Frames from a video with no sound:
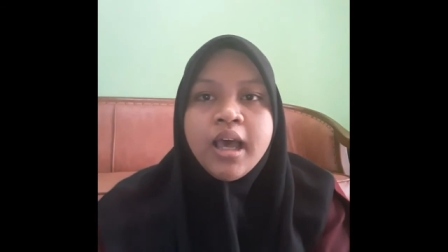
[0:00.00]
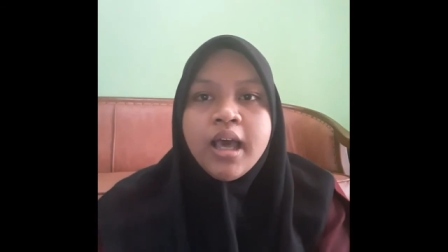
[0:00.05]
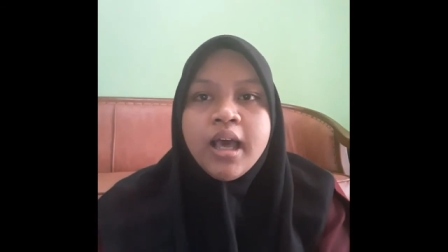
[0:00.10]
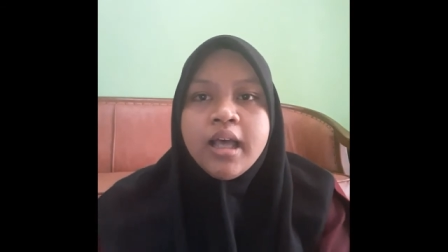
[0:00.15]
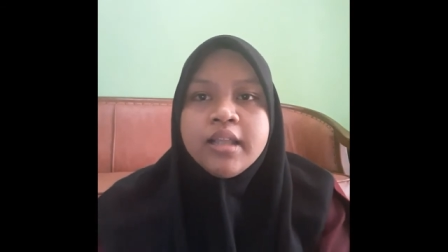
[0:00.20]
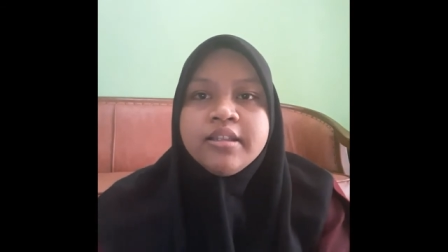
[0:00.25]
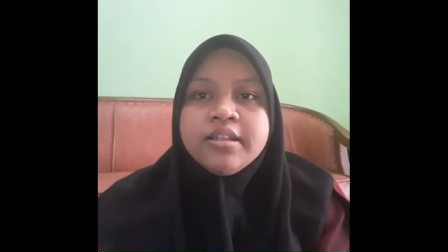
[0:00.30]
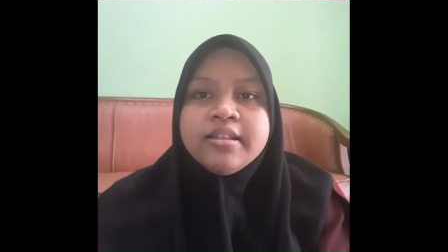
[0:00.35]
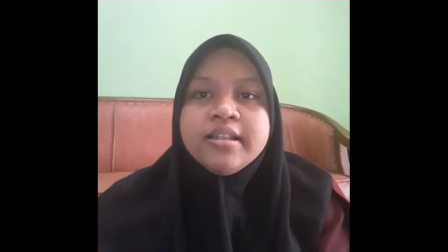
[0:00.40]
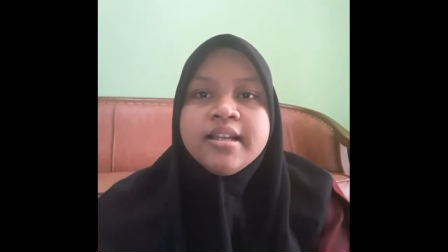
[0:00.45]

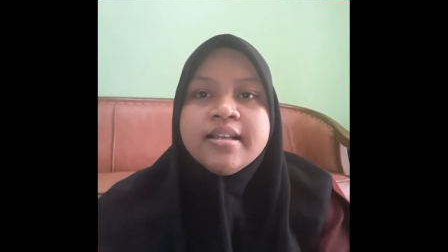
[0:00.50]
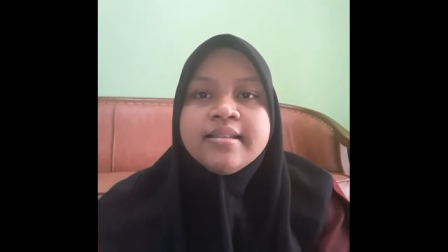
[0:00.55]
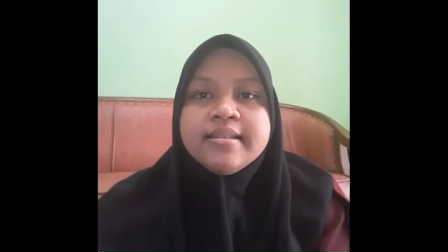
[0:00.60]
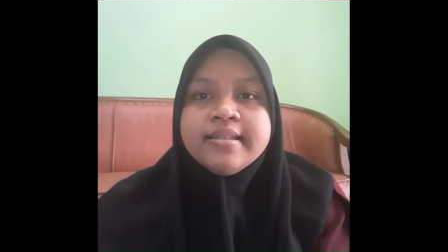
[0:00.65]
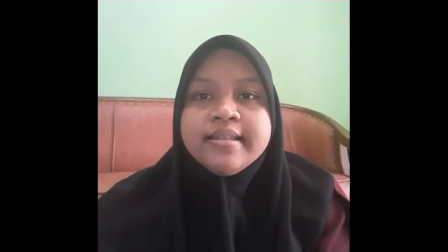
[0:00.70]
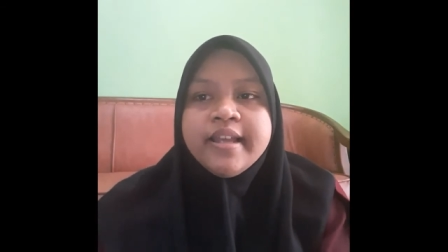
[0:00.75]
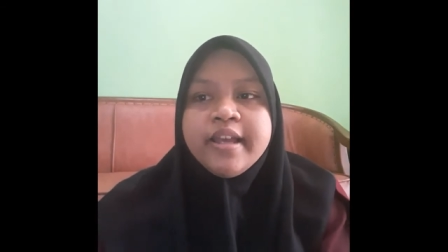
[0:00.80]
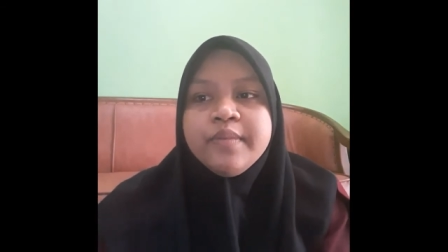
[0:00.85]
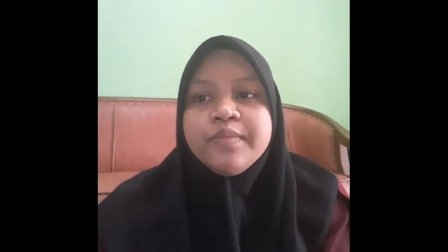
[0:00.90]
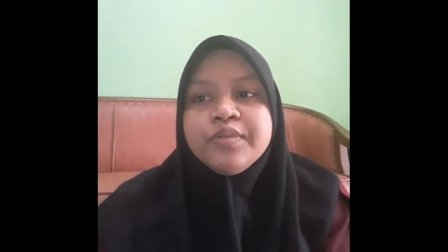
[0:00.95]
the next
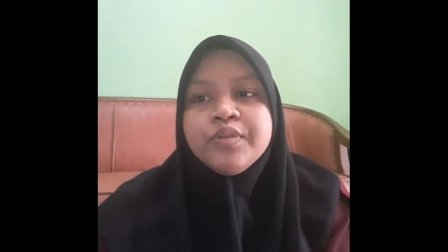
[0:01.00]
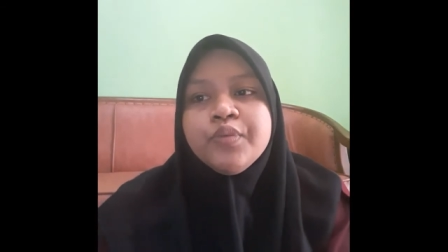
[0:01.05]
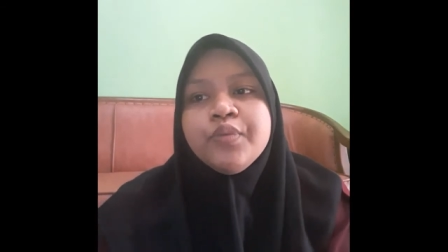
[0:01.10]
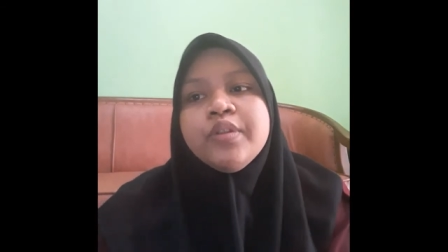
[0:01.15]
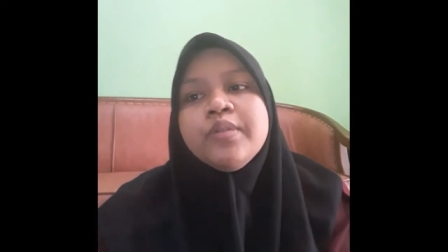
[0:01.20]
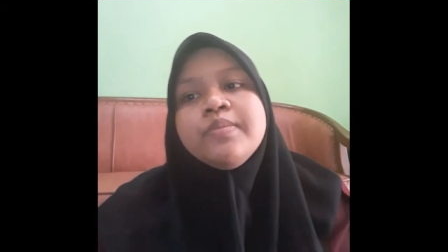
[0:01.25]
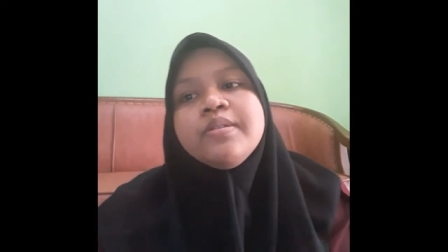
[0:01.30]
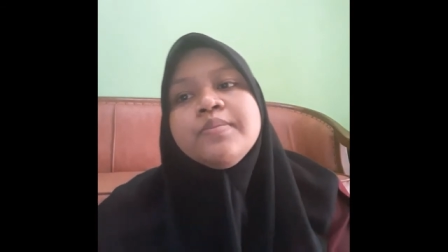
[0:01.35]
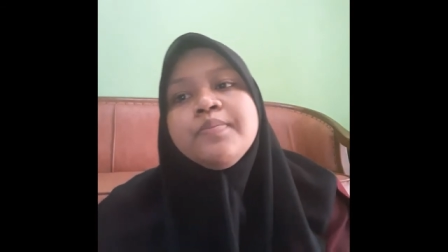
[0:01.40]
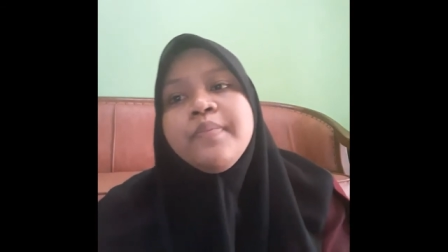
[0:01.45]
steps
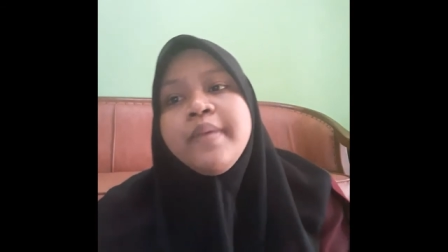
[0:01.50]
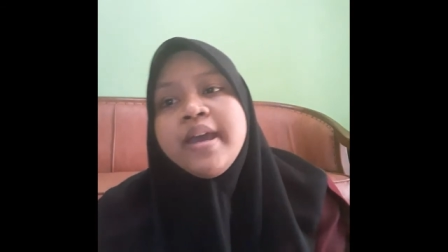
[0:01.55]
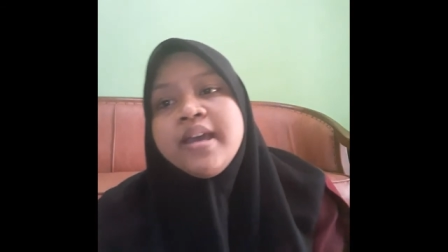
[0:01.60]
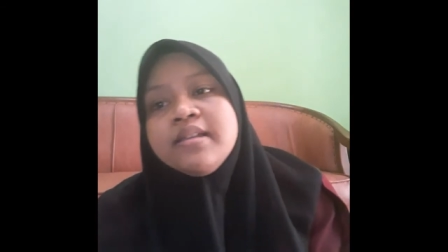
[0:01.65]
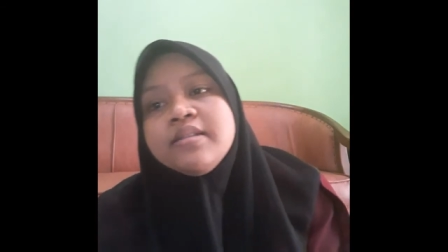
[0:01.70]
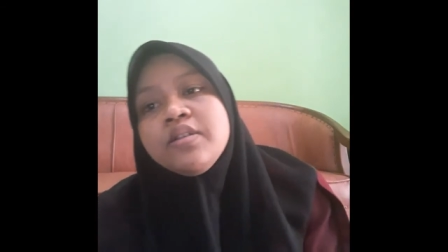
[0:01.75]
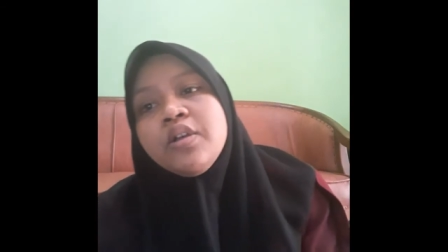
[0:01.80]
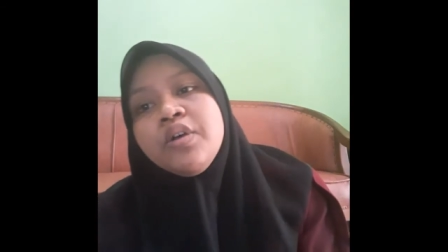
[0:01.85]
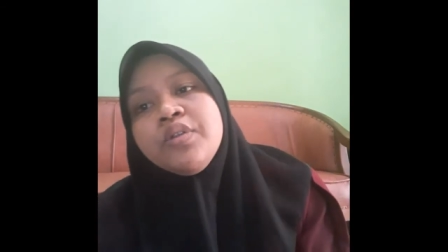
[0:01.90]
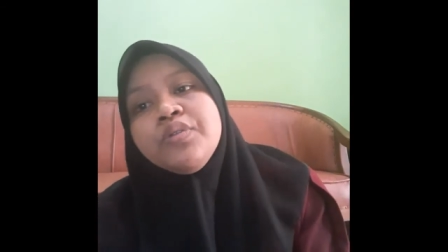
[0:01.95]
will be
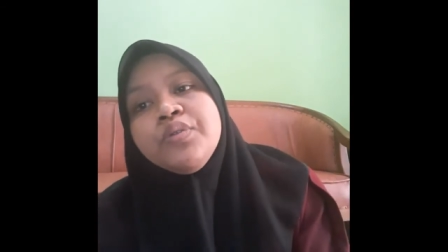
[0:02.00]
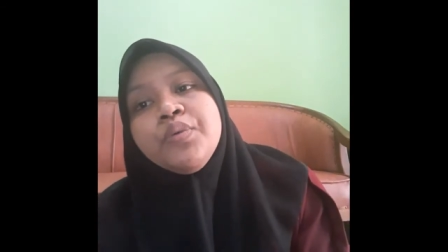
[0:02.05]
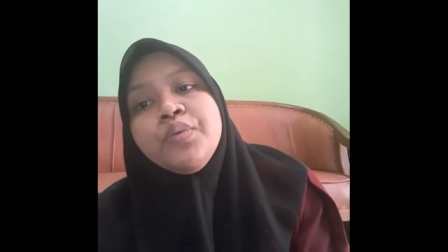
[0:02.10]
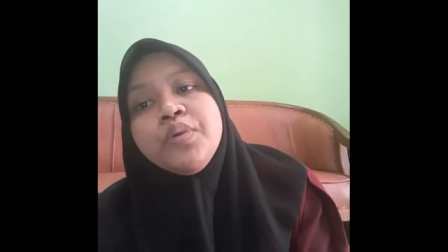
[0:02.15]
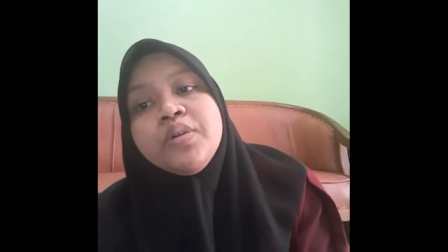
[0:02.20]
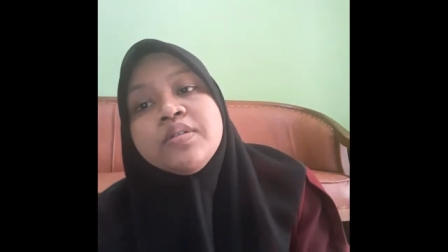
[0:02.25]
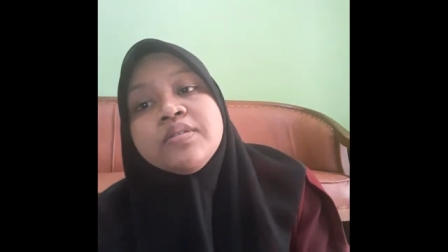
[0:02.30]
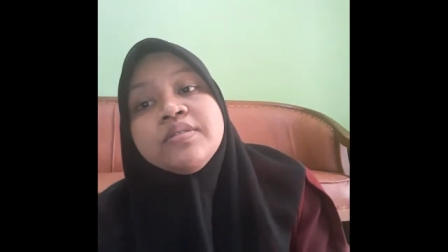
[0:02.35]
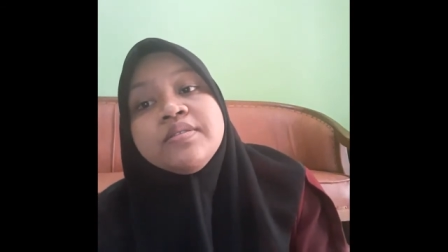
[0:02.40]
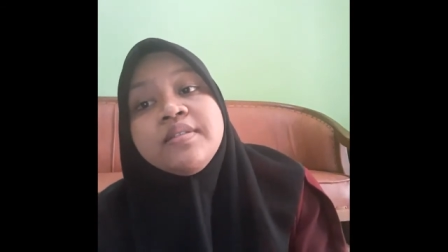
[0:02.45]
based on the
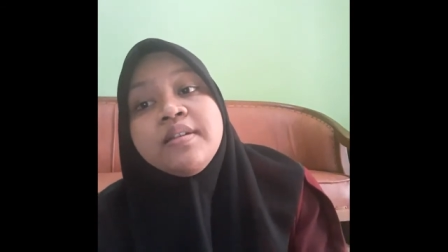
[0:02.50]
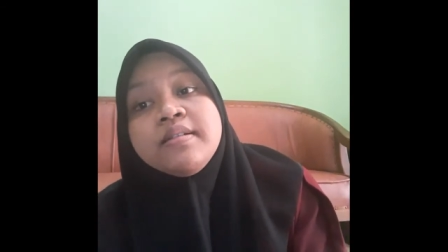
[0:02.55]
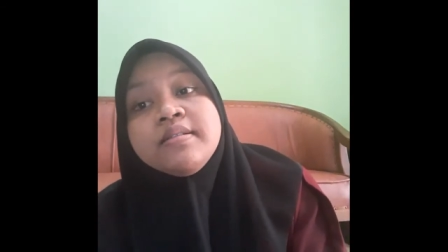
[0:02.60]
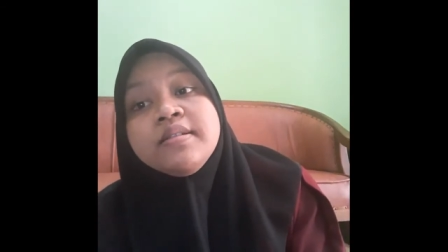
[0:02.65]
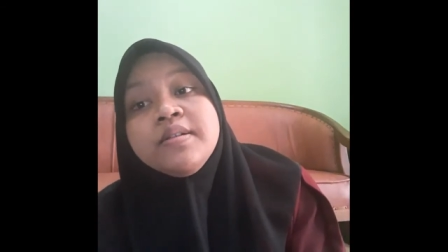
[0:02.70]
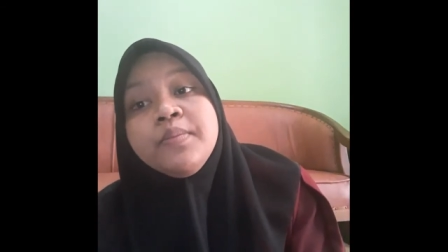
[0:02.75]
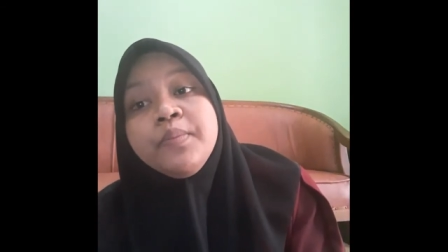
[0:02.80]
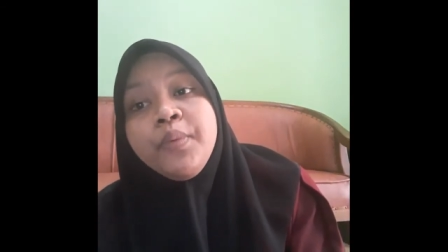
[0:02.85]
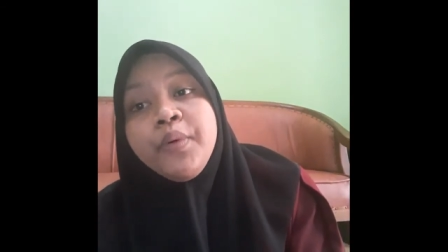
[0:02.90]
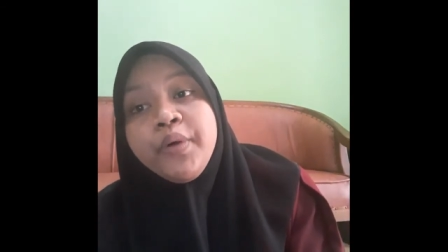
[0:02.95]
wrong
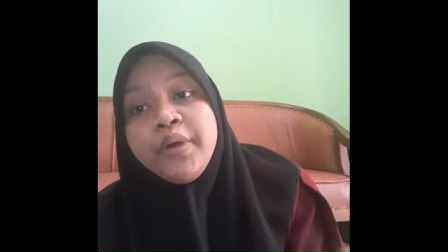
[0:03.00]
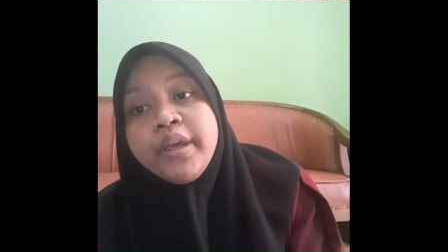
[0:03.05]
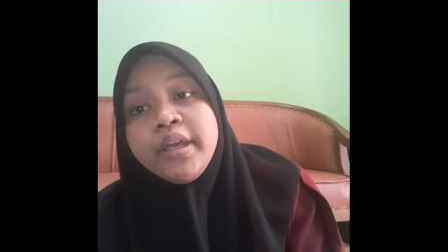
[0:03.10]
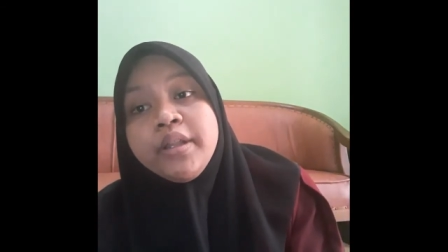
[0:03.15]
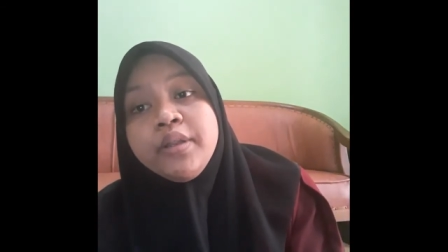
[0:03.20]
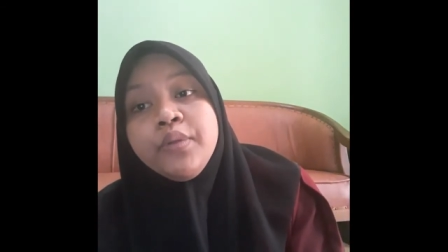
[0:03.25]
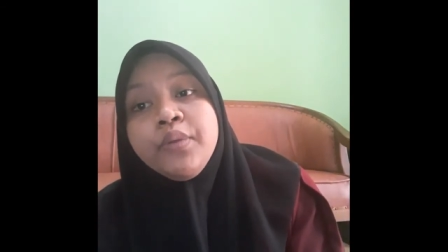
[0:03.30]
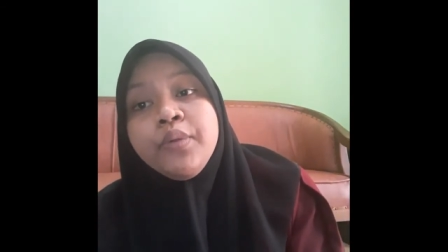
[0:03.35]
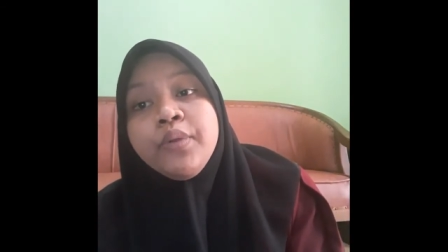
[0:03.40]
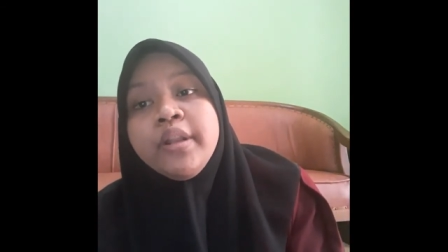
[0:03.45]
starting
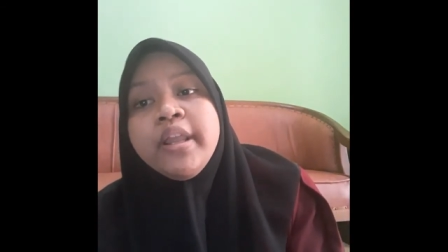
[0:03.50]
point,